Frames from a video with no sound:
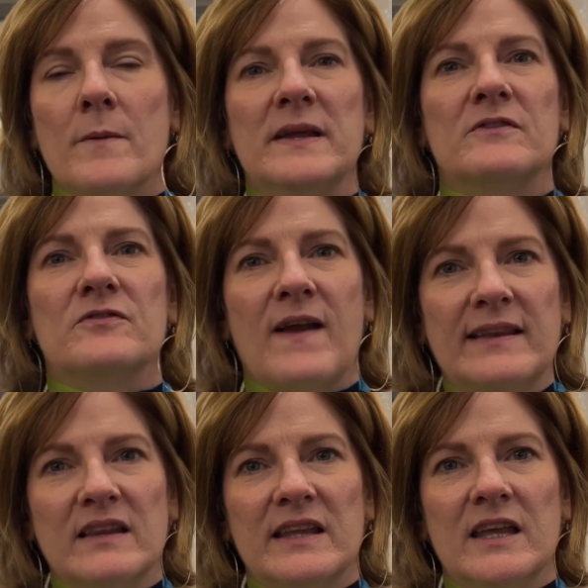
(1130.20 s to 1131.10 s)
and
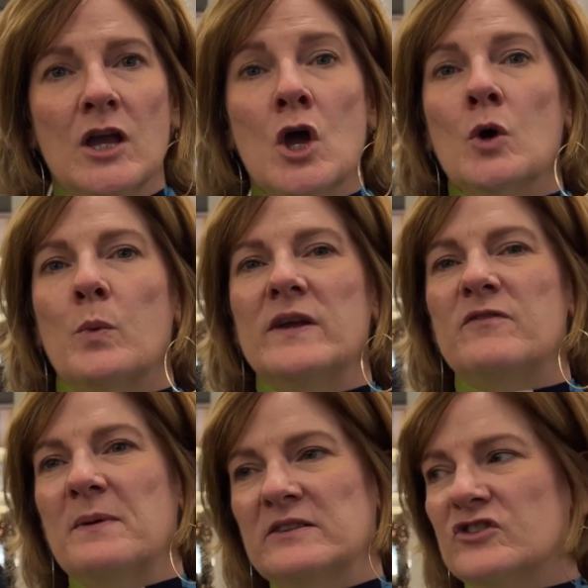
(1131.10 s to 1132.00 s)
friendly.
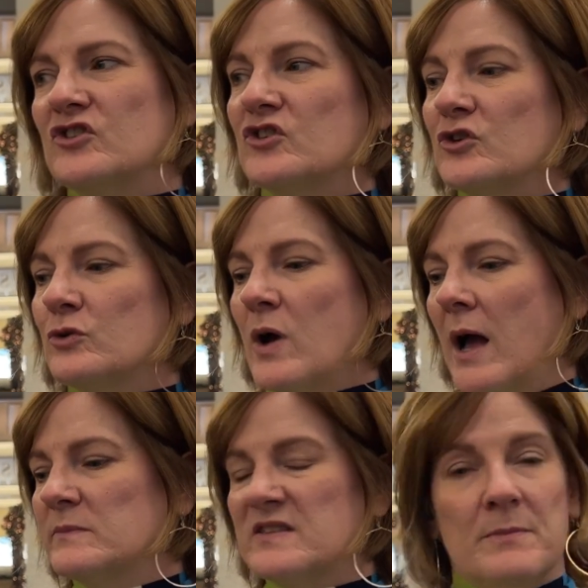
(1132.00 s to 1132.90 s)
We've been
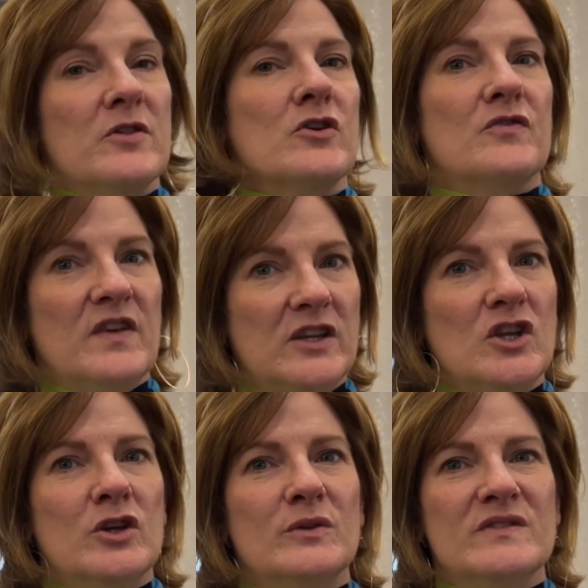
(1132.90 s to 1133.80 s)
to some of their
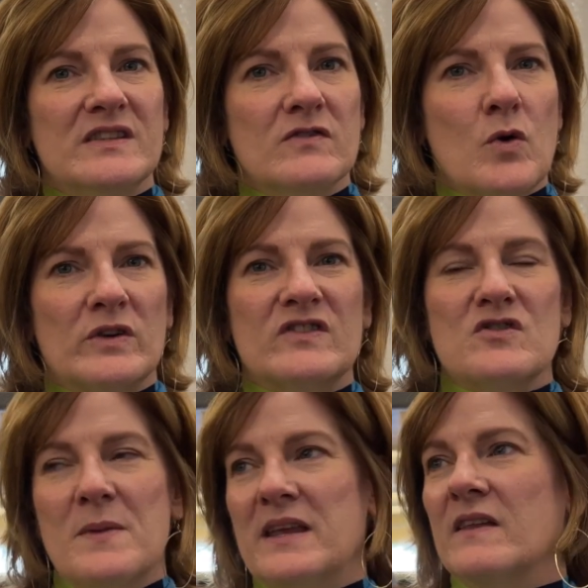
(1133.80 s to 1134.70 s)
venues, and of course
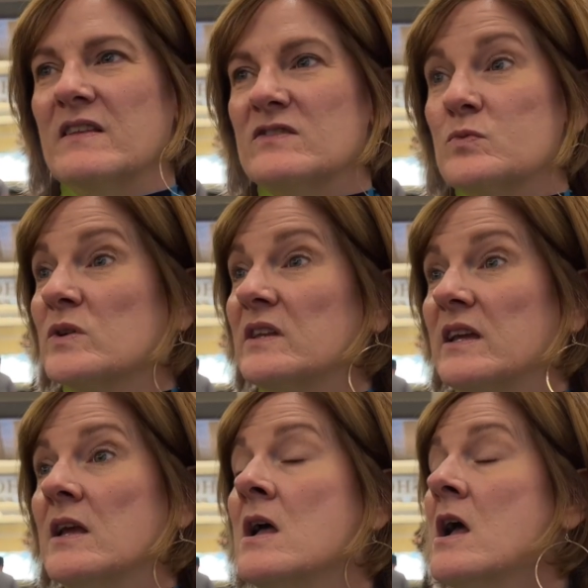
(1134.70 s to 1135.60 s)
they're making this
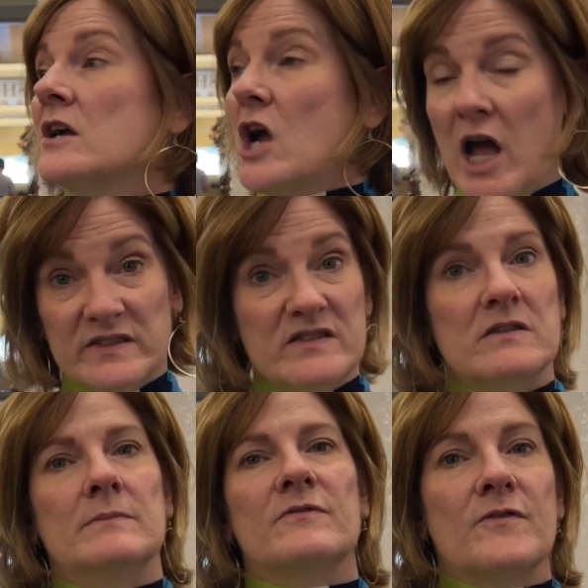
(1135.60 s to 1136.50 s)
really
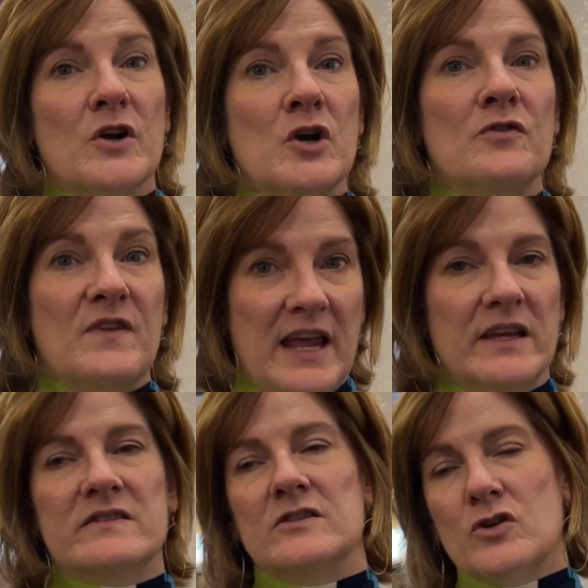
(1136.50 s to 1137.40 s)
custom for
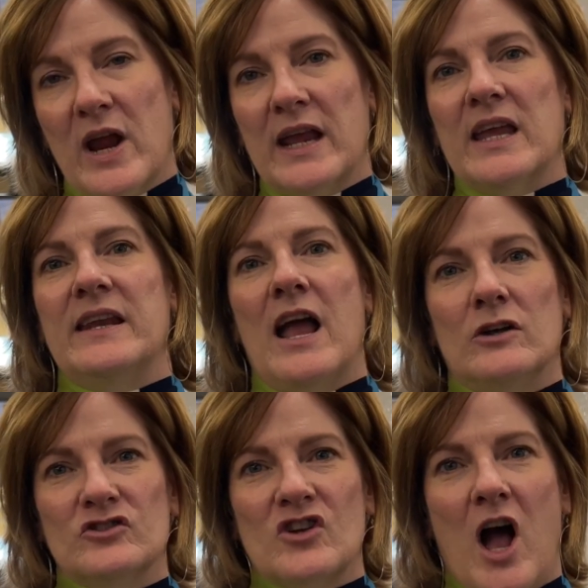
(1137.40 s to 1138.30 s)
Vegas and Grand
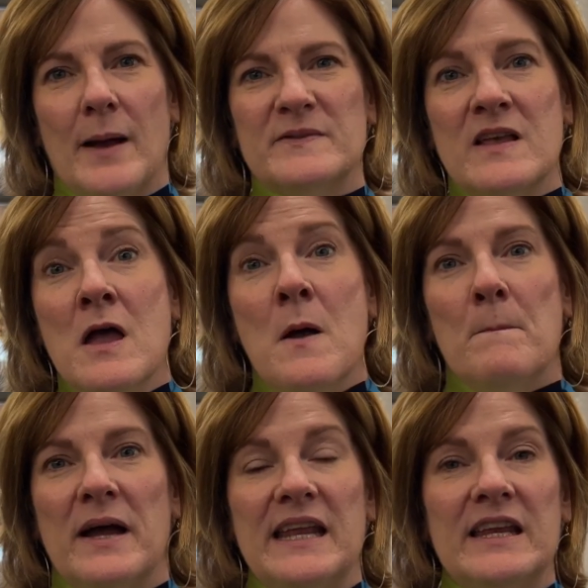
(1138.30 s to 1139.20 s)
Canal Shops,
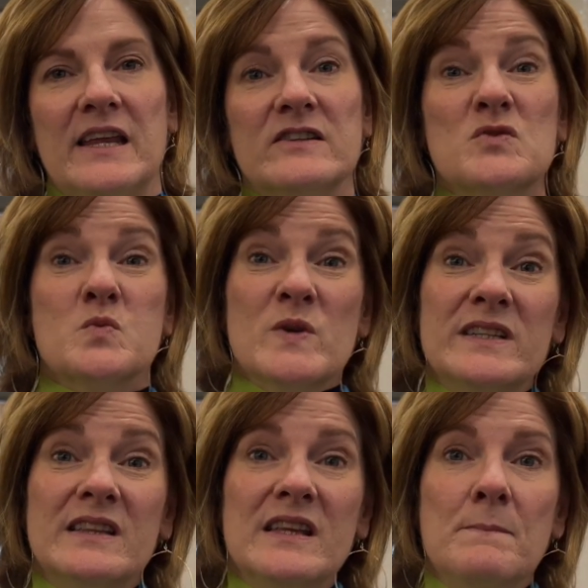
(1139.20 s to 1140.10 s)
but it is
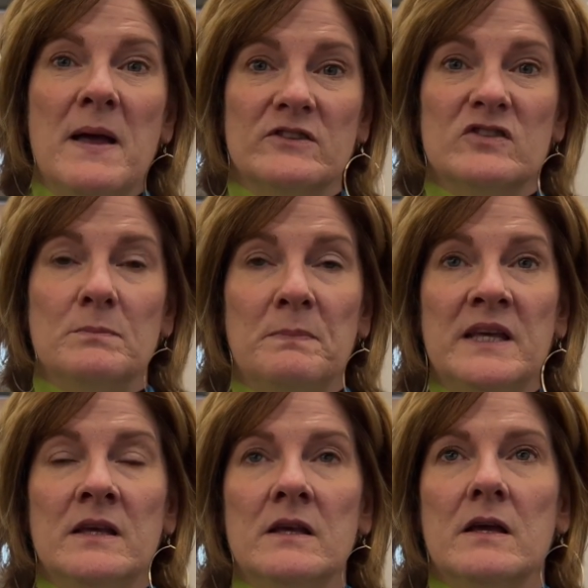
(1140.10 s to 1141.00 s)
really meant to
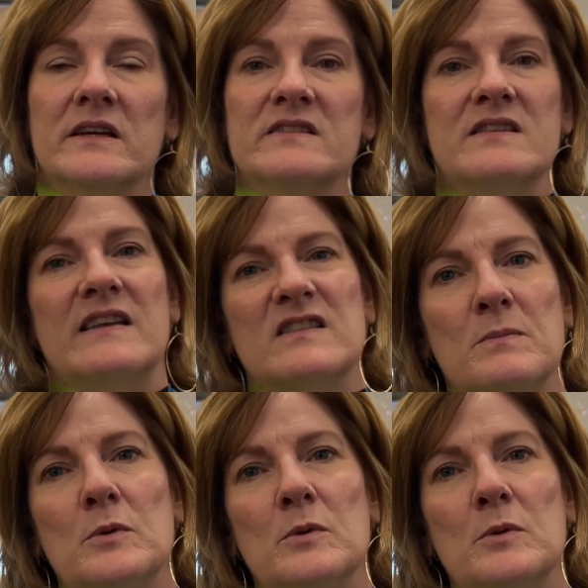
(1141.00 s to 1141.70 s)
be accessible